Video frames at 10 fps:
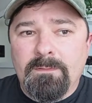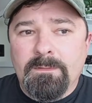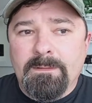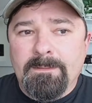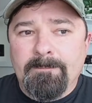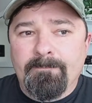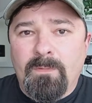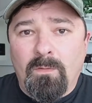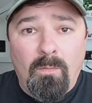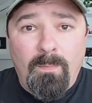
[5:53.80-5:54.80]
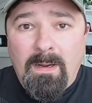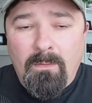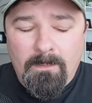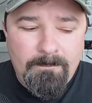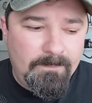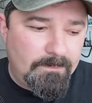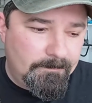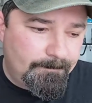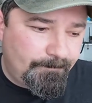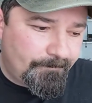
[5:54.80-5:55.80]
um, they're low power.
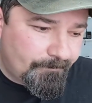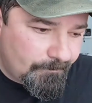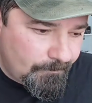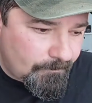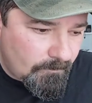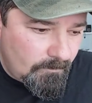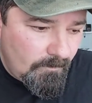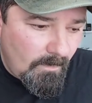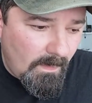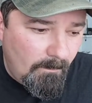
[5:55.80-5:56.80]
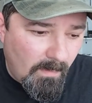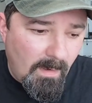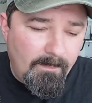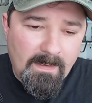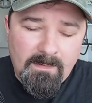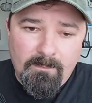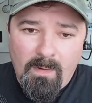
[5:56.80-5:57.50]
So broadband.